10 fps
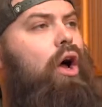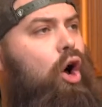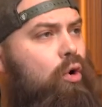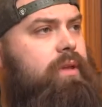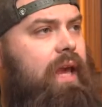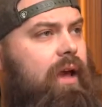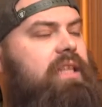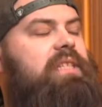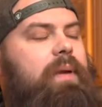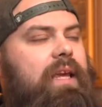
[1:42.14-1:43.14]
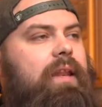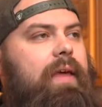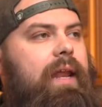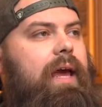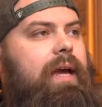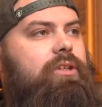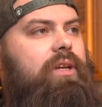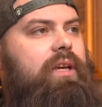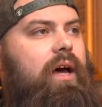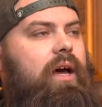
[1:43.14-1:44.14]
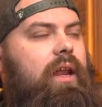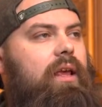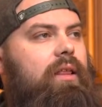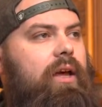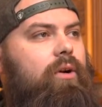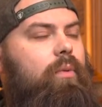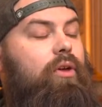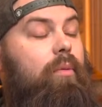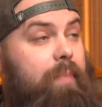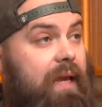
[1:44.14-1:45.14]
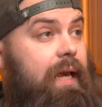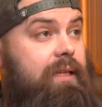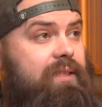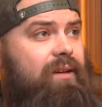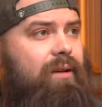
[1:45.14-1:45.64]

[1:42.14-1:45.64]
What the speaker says: Oh, yeah. And speaking of that, I actually got a letter with our big idea